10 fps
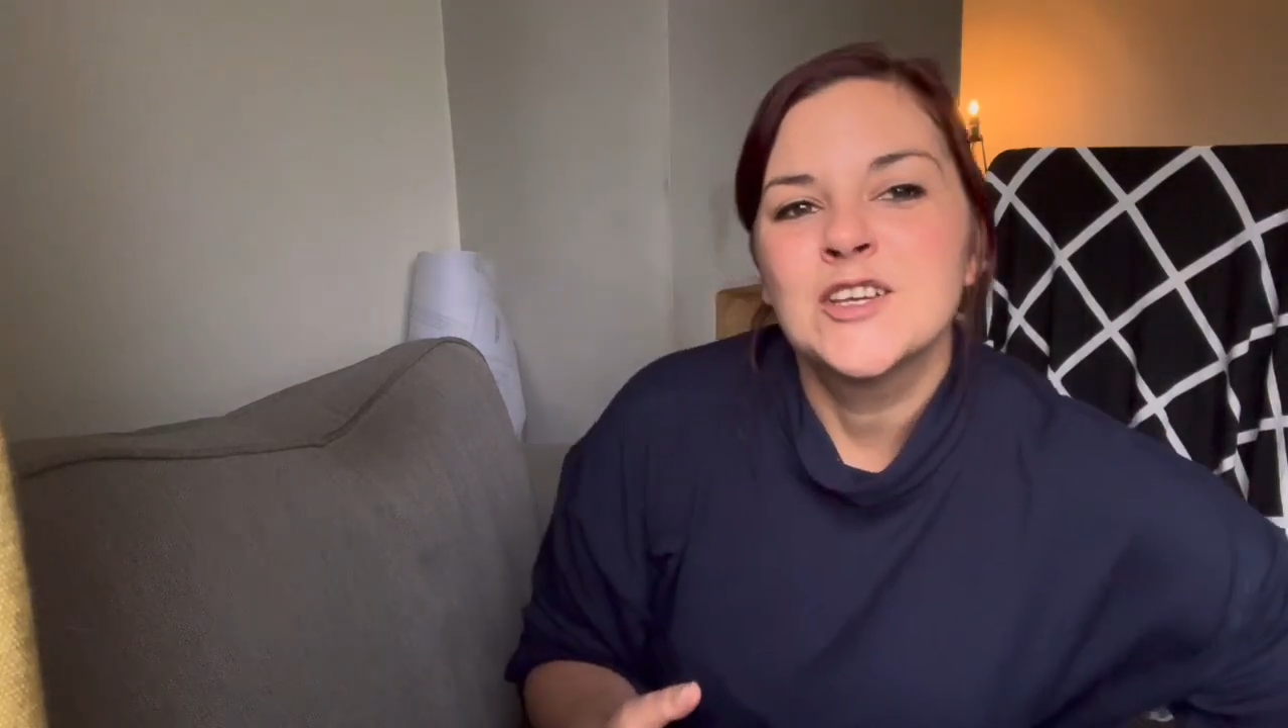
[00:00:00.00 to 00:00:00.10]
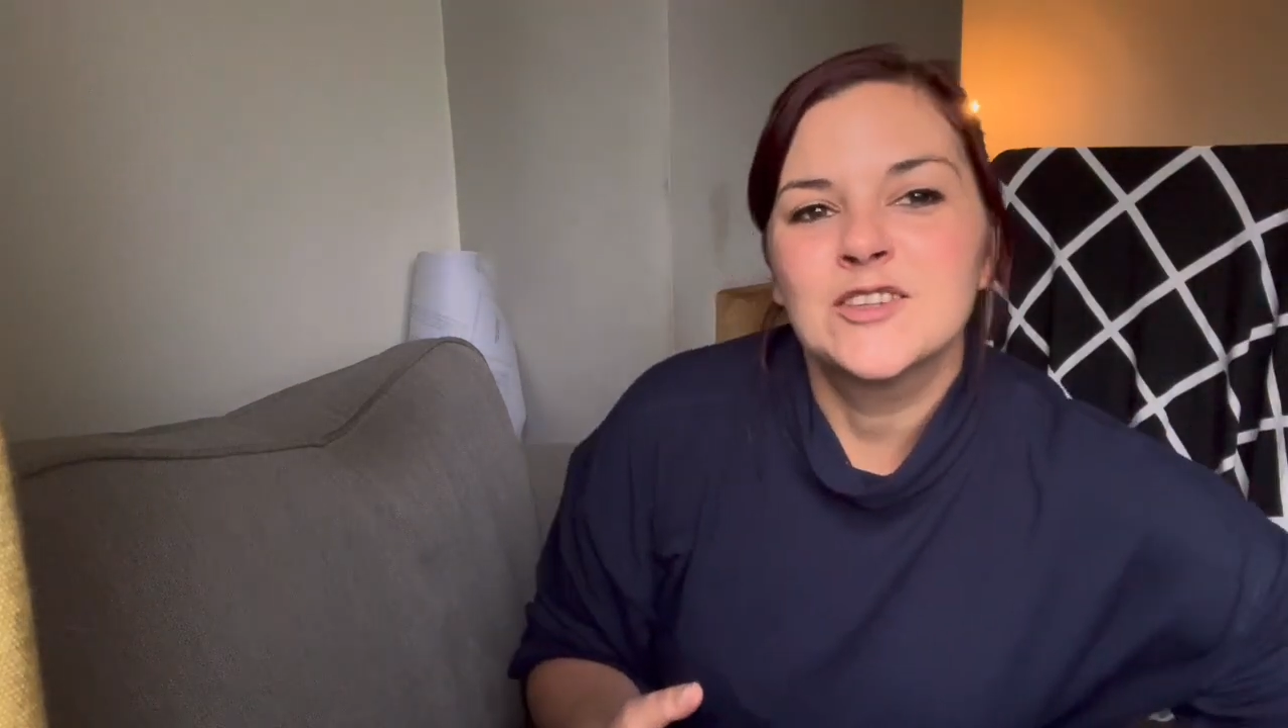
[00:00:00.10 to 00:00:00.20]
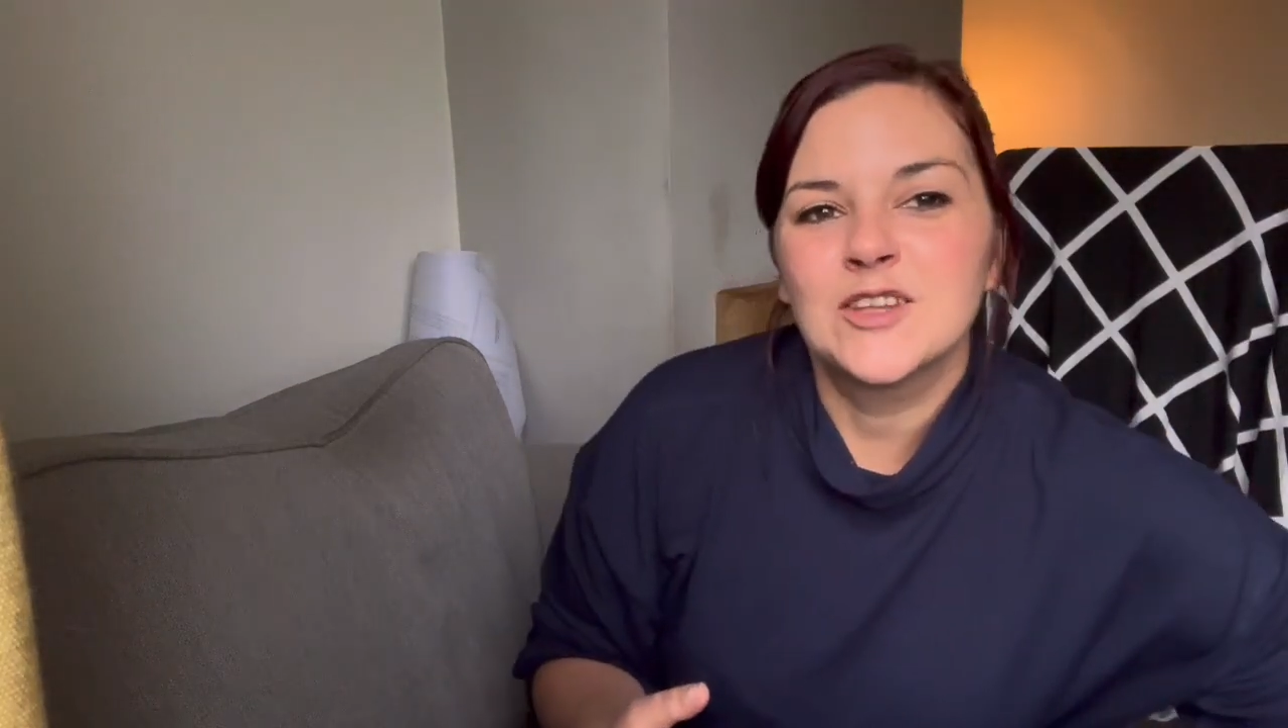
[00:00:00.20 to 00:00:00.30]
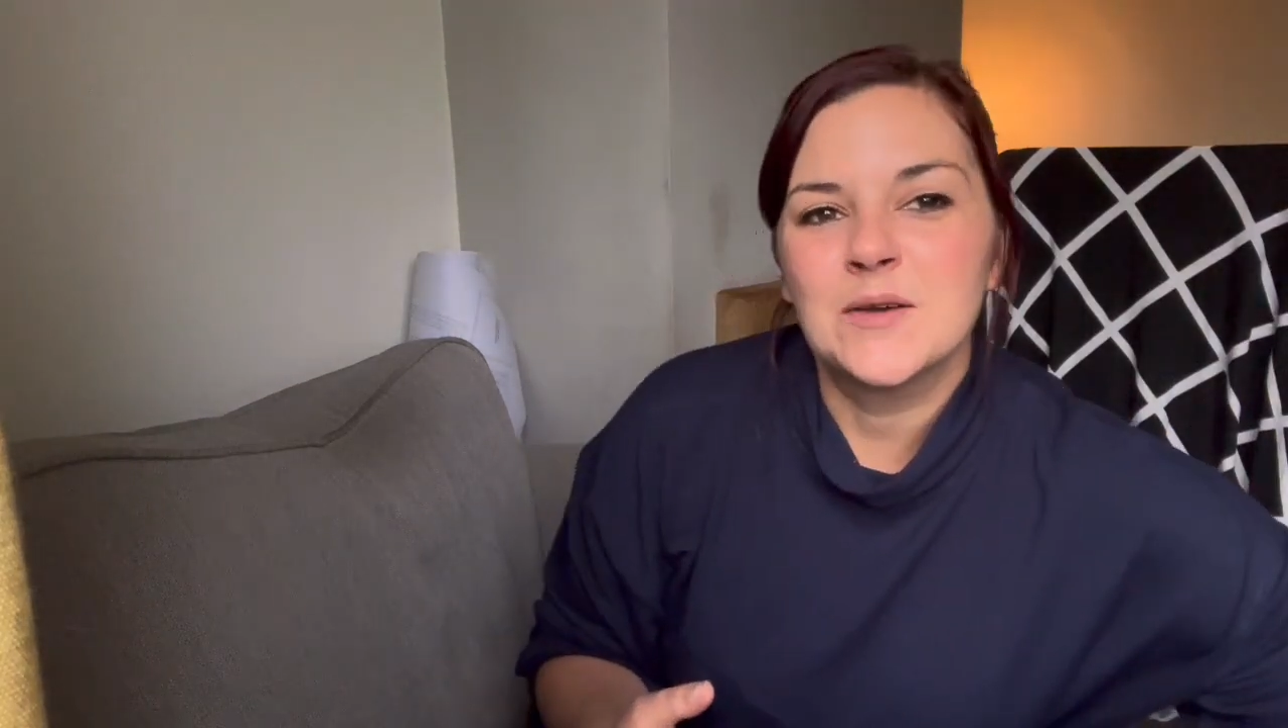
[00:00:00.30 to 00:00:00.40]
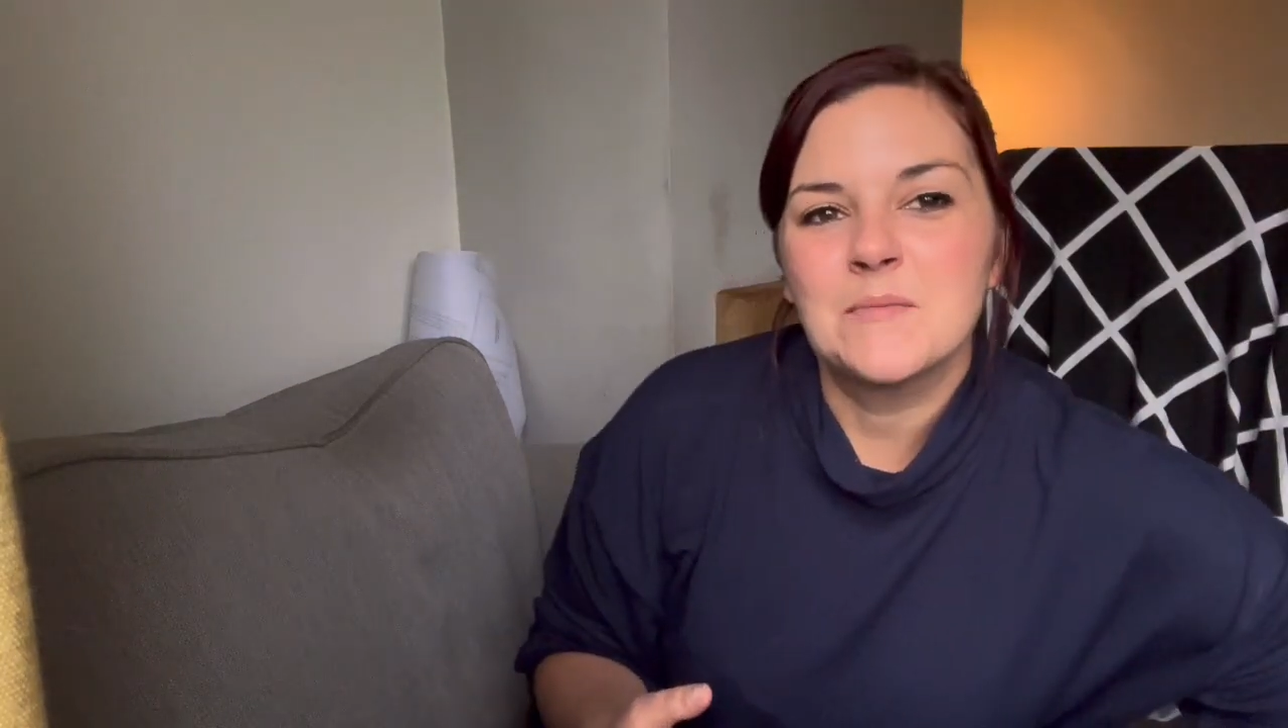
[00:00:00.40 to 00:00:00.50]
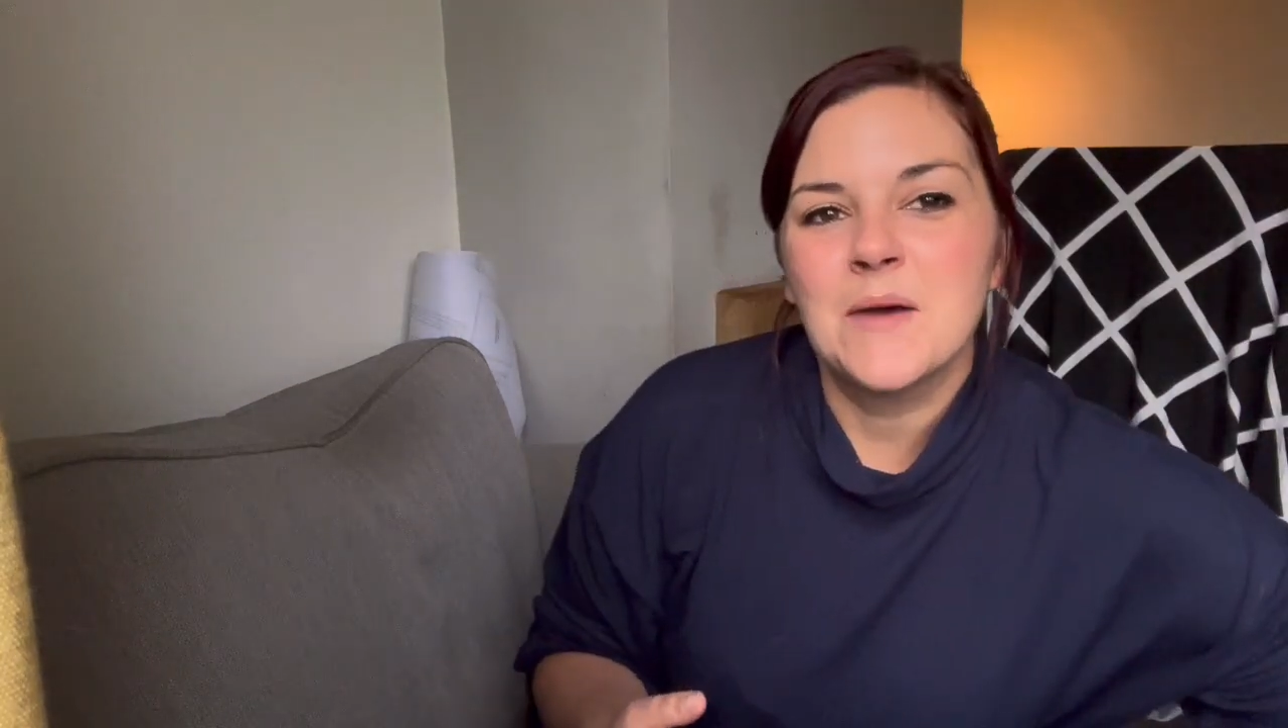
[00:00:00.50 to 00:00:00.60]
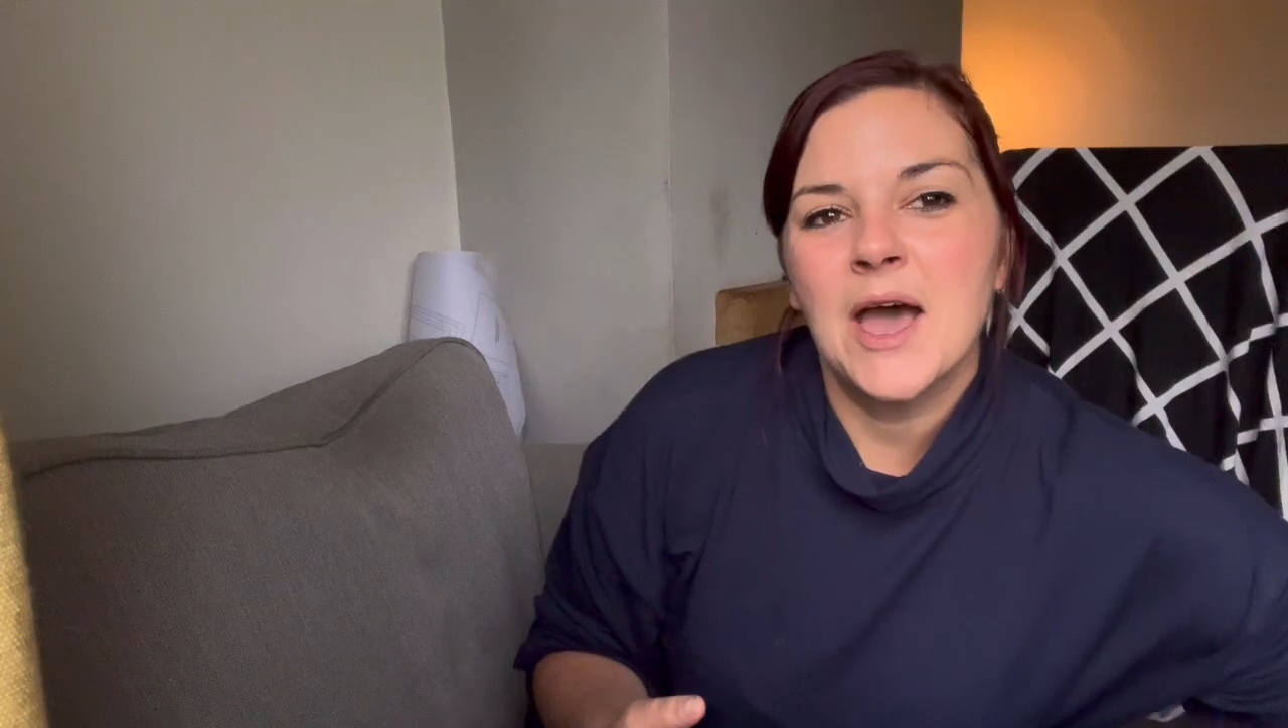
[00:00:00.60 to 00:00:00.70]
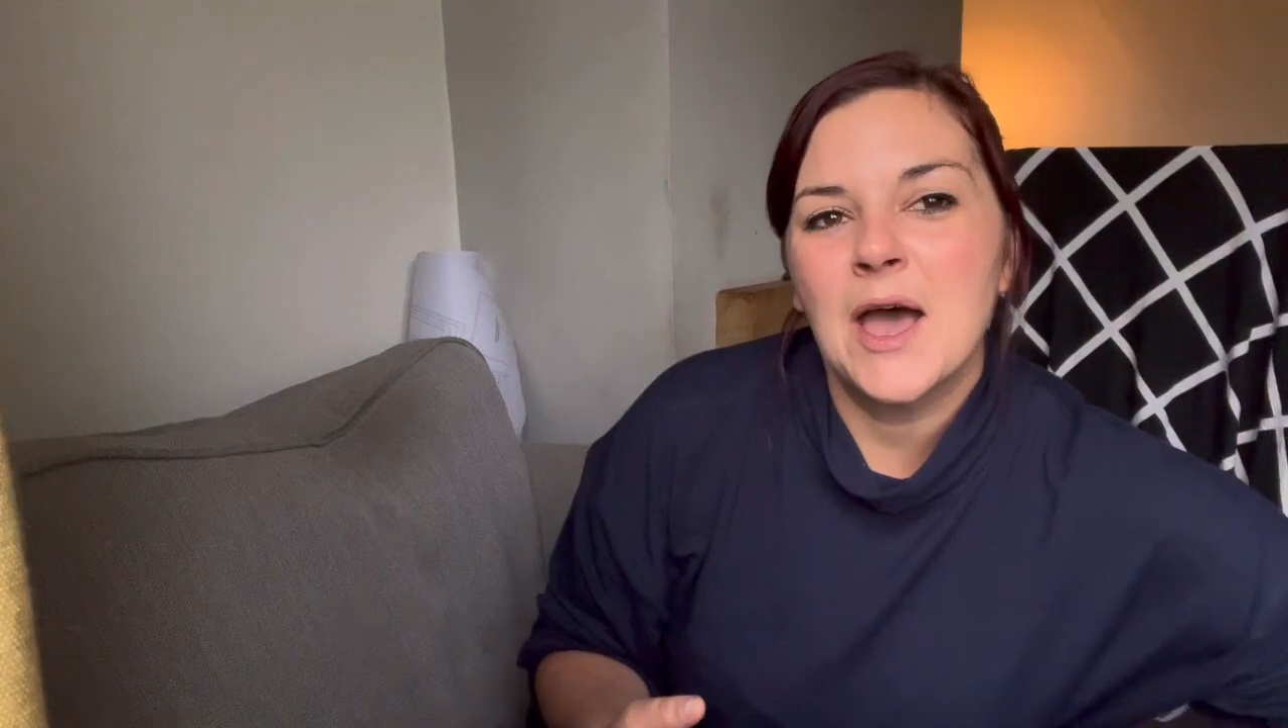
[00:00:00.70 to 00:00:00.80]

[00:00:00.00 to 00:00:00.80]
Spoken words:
some